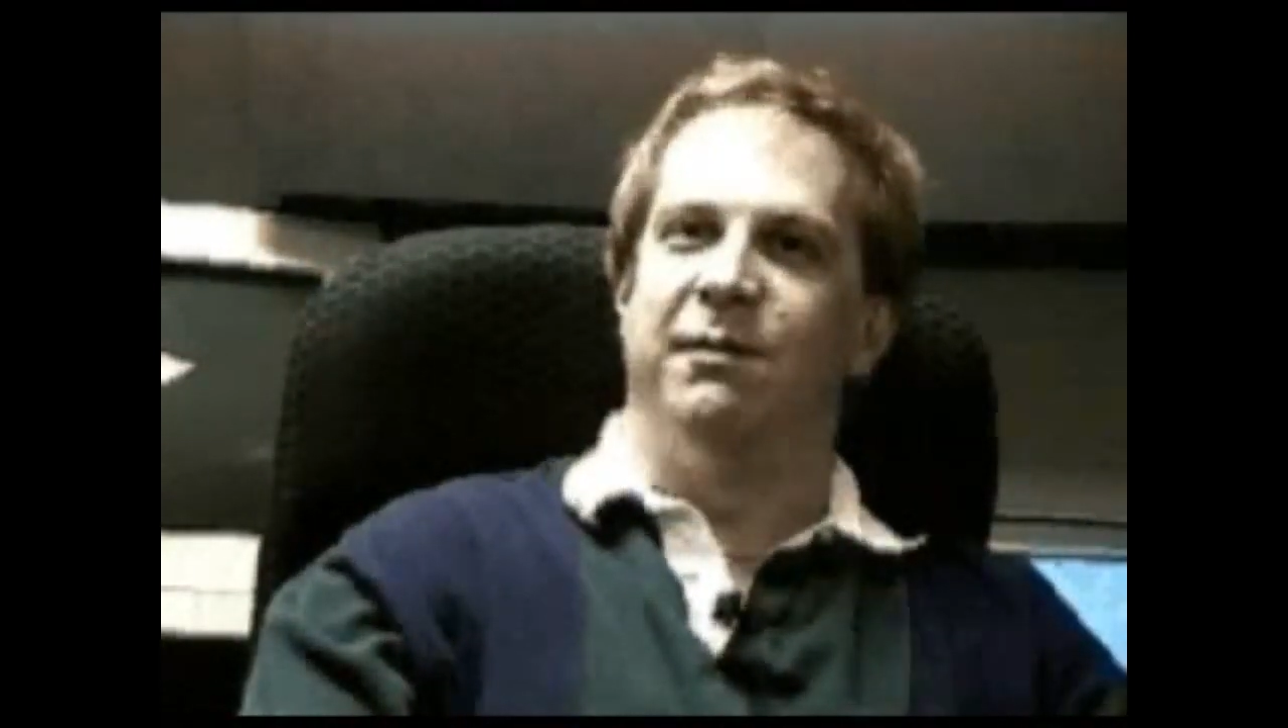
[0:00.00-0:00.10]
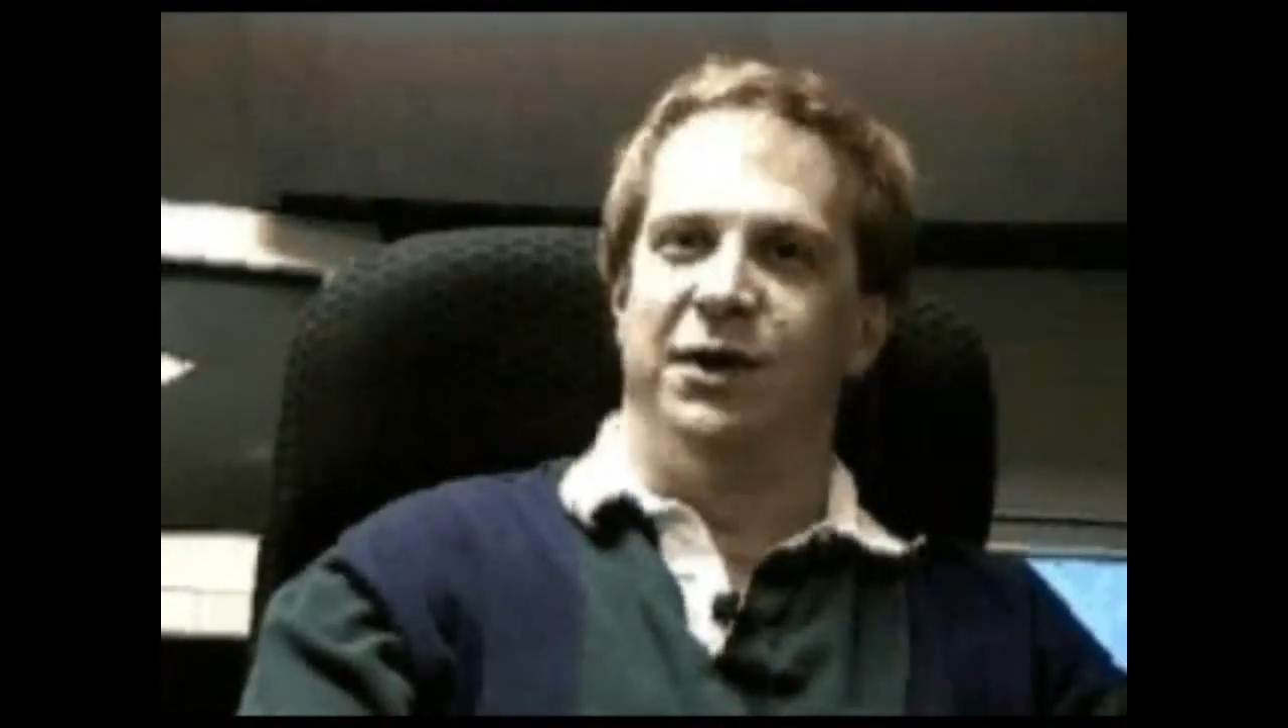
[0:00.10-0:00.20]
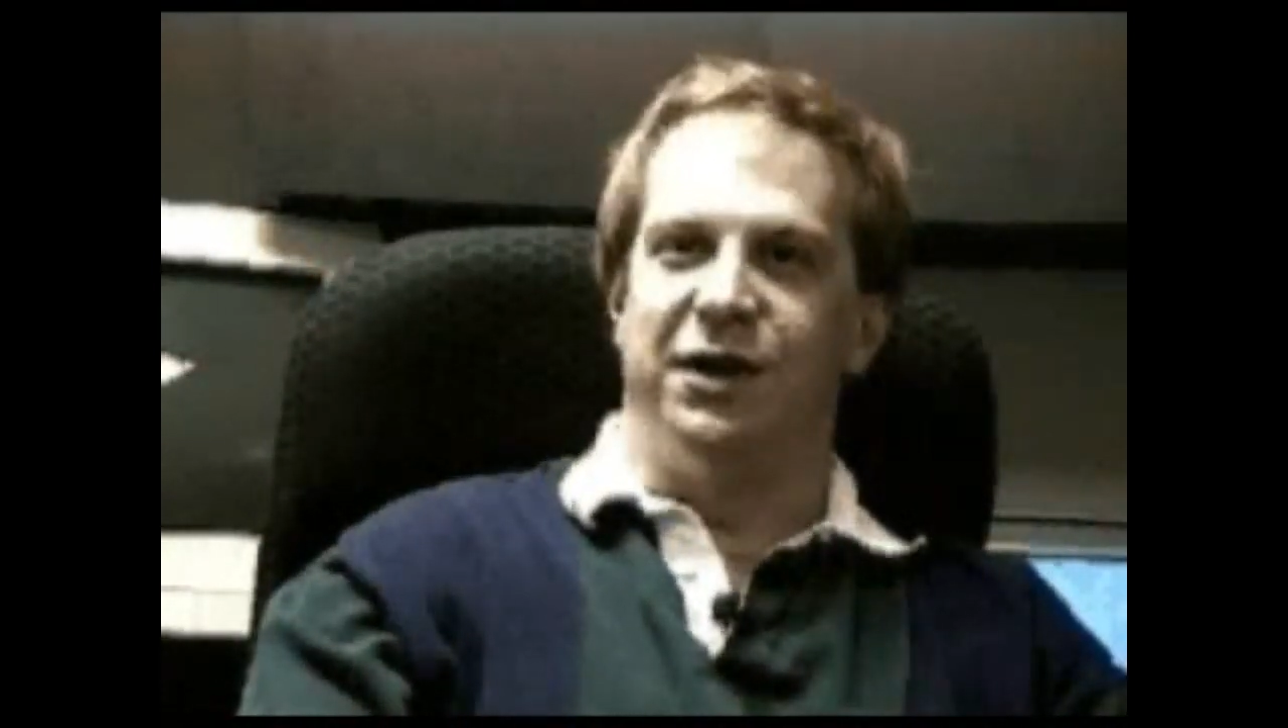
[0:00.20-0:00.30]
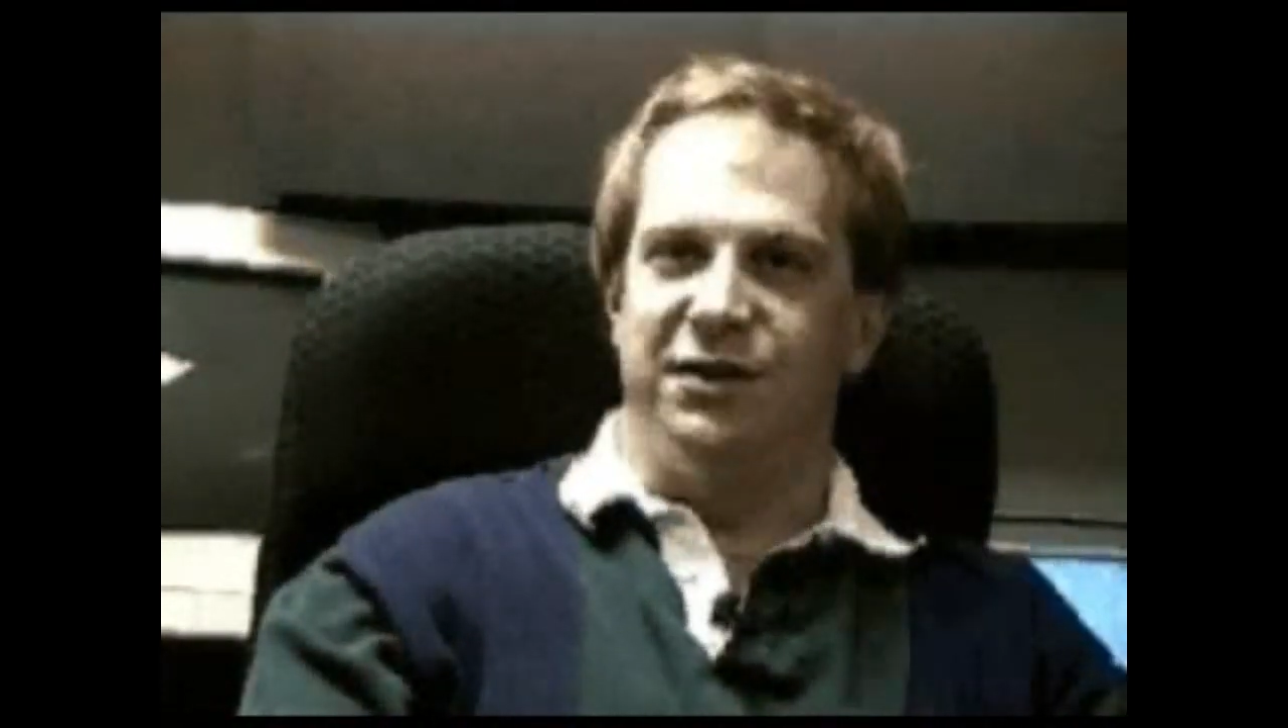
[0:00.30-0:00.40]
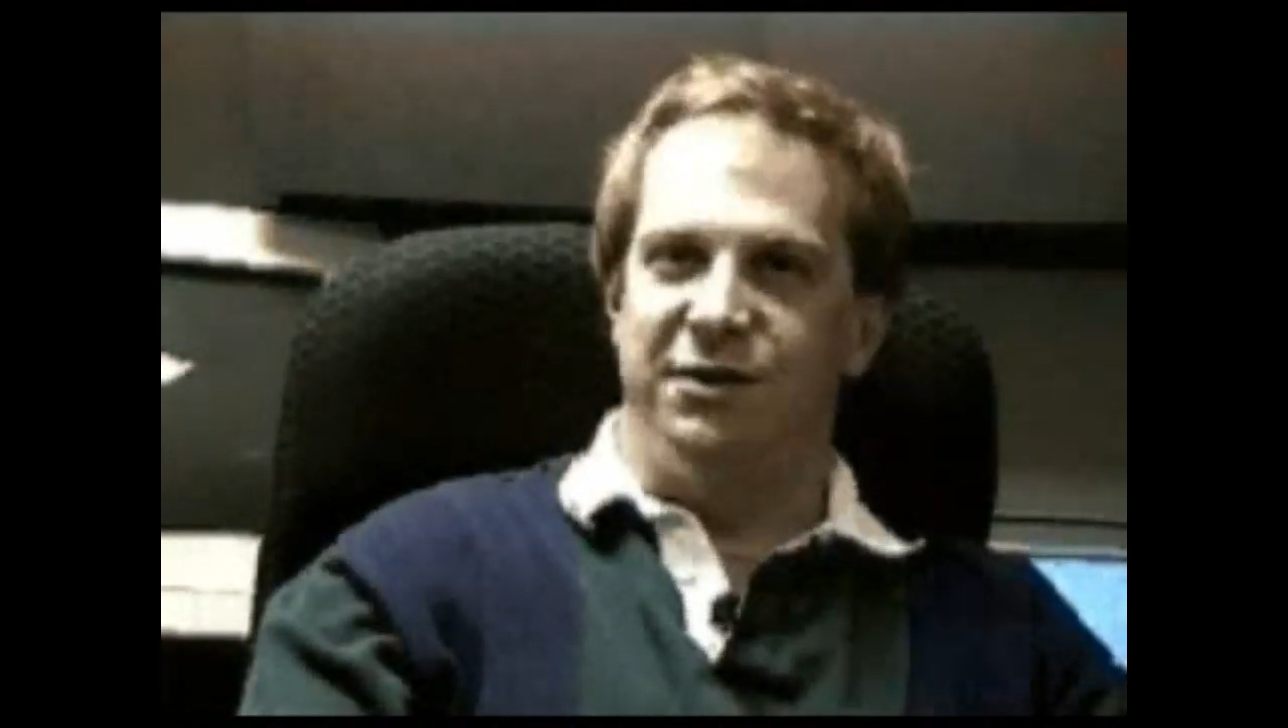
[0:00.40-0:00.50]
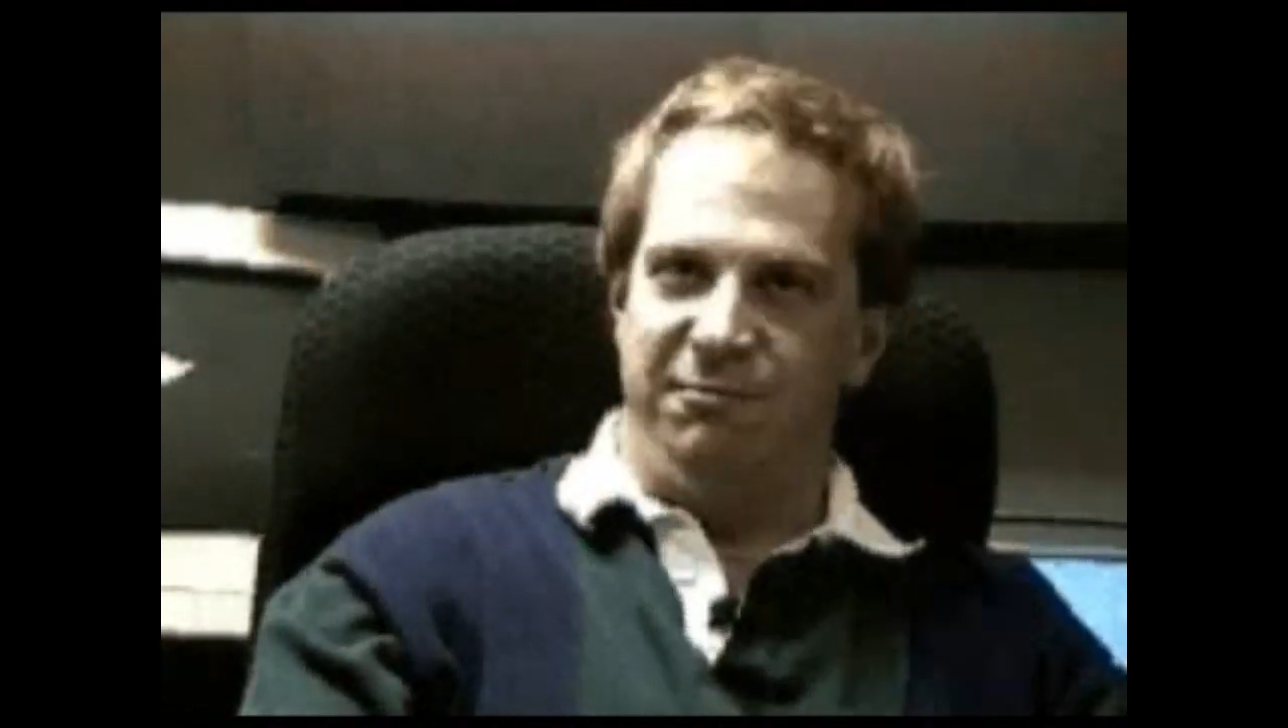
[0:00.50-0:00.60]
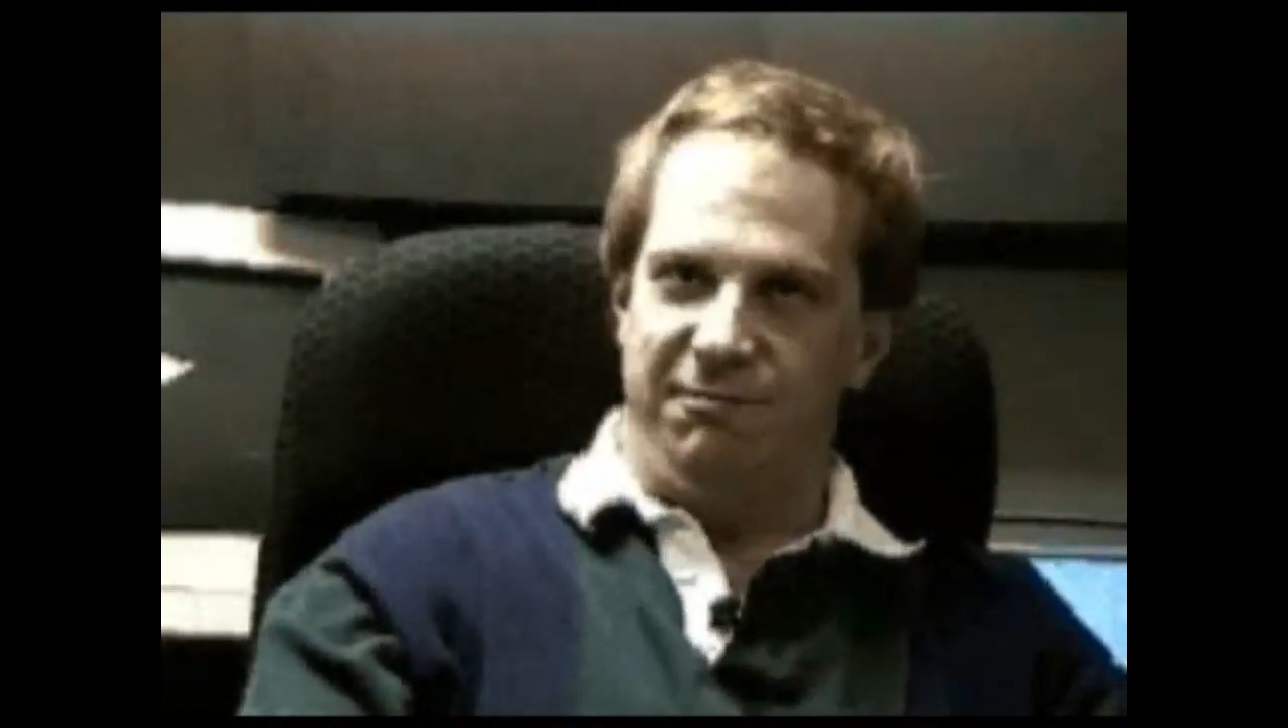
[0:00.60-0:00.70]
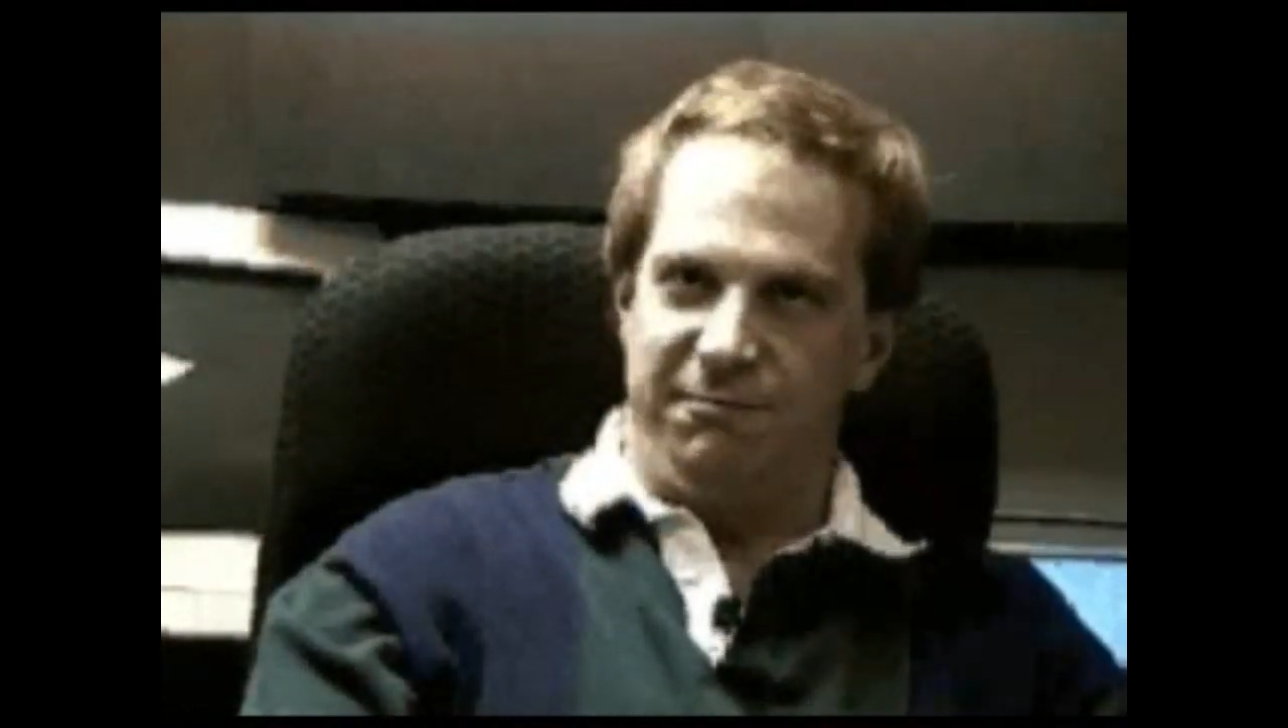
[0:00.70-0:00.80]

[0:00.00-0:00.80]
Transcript: Books.